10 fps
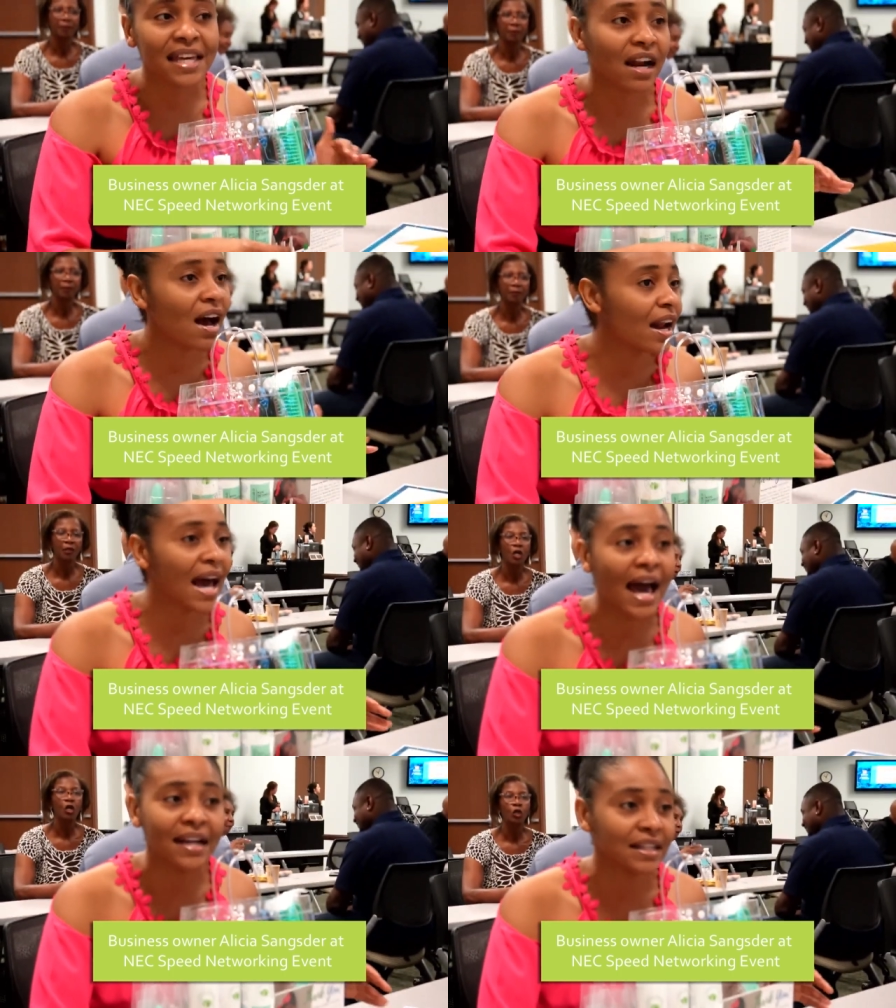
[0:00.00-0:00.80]
to make a
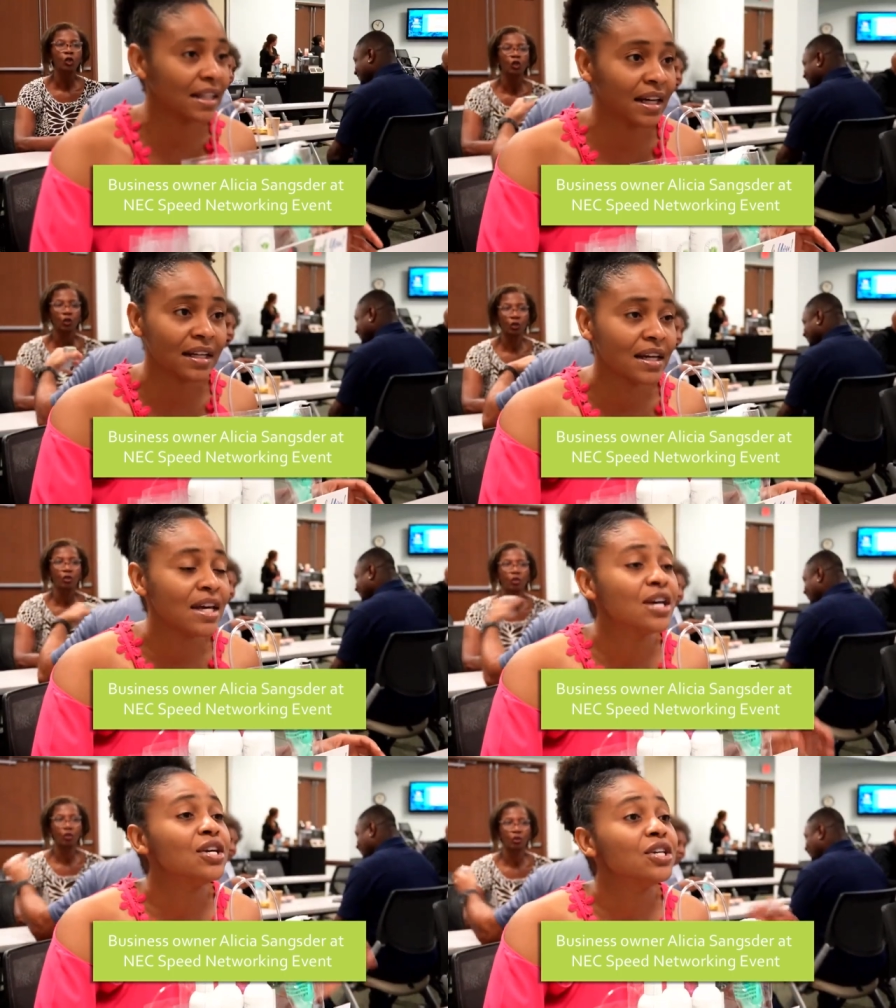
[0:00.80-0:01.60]
connection with
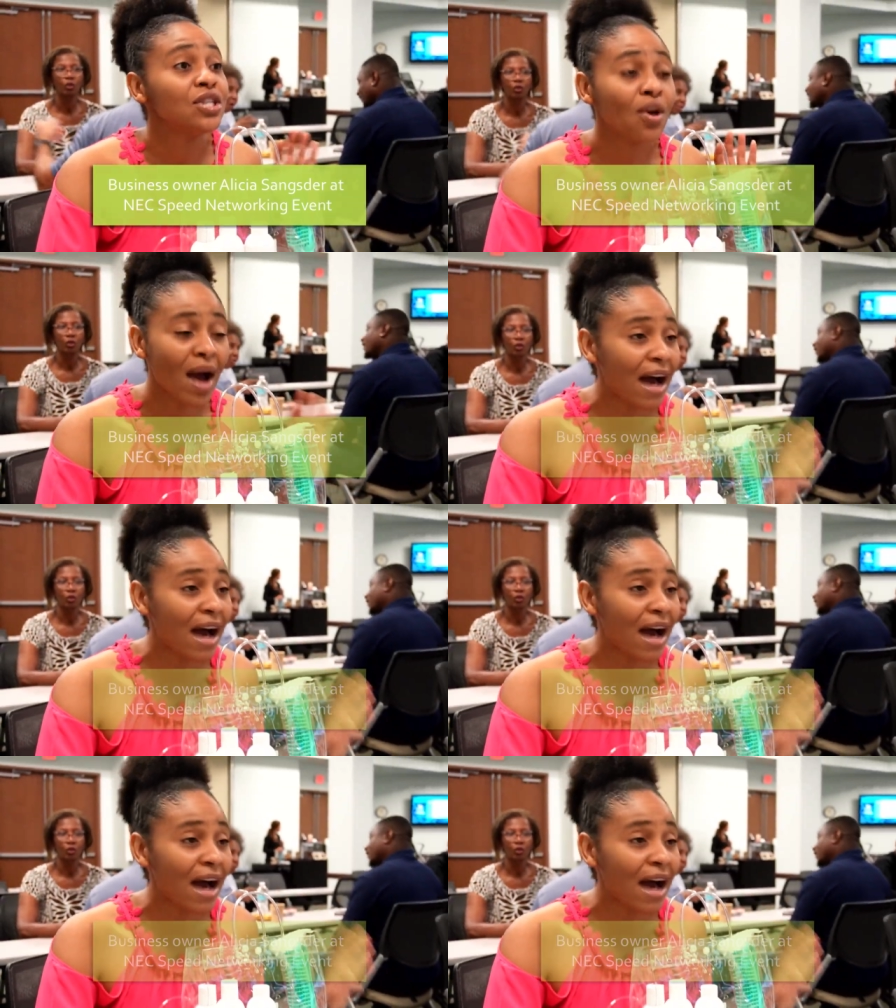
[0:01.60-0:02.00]
someone first,